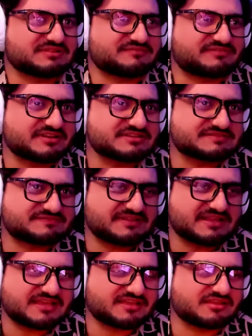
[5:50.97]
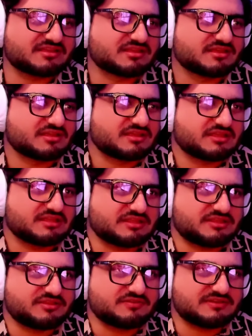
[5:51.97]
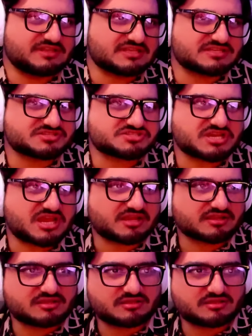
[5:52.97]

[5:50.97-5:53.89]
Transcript: the French flag. Union Jack.